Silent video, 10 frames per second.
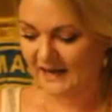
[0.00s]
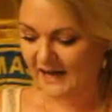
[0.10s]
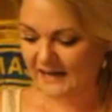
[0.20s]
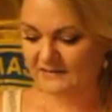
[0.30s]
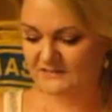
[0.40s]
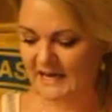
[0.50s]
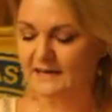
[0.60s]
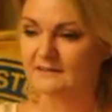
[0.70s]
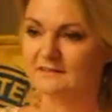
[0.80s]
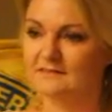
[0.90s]
I have
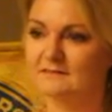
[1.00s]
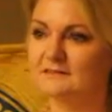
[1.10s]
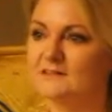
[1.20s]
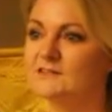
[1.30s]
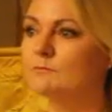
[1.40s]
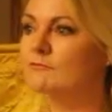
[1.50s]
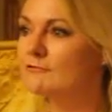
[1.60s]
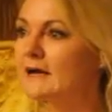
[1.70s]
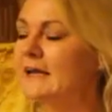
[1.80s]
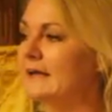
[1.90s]
dated some
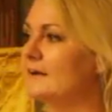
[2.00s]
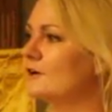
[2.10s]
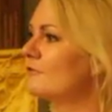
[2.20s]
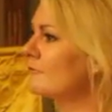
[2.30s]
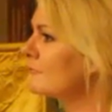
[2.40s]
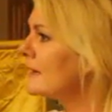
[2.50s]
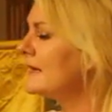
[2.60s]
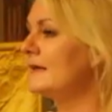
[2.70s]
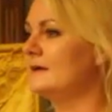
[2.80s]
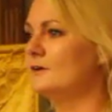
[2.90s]
really,
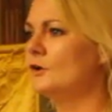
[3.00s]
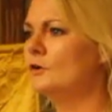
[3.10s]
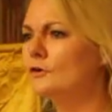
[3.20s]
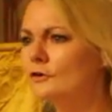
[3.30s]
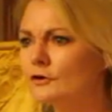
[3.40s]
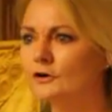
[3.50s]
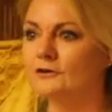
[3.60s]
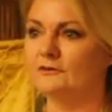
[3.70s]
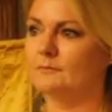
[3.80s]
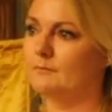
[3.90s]
really
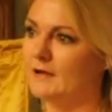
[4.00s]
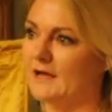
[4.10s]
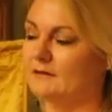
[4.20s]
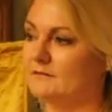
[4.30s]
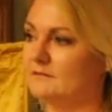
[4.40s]
good men.